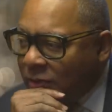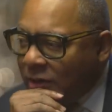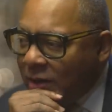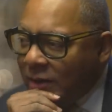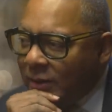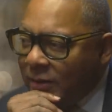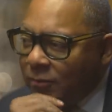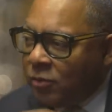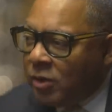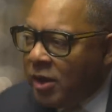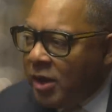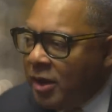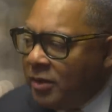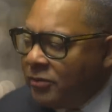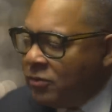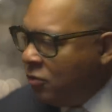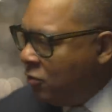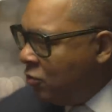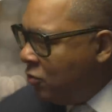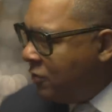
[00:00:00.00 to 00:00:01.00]
what I what I
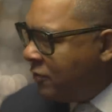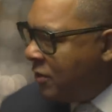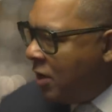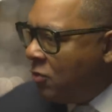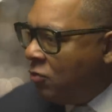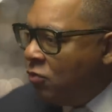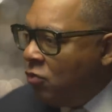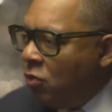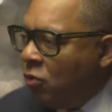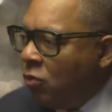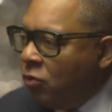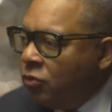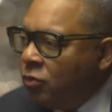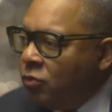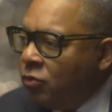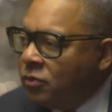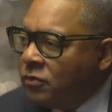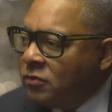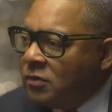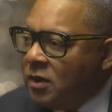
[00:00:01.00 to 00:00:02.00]
had to do as I grew older
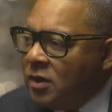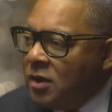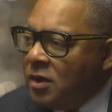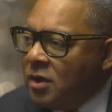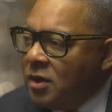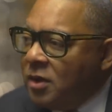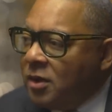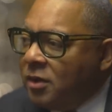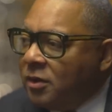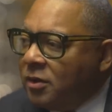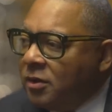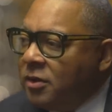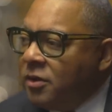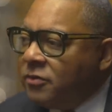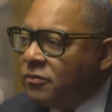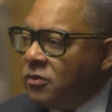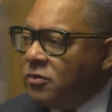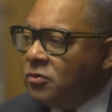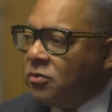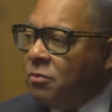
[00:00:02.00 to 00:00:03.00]
was
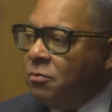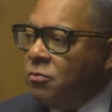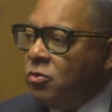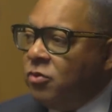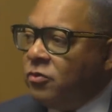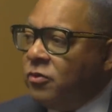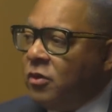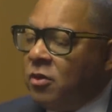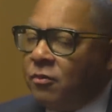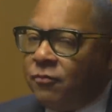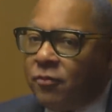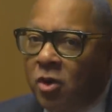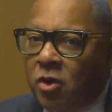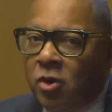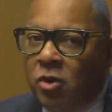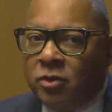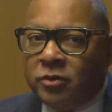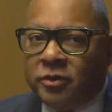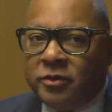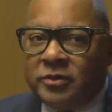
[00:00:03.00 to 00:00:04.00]
listen to music of
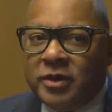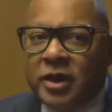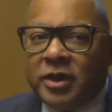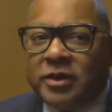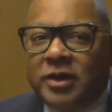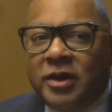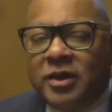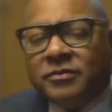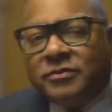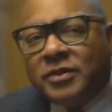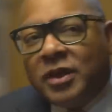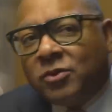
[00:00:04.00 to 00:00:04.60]
all the decades.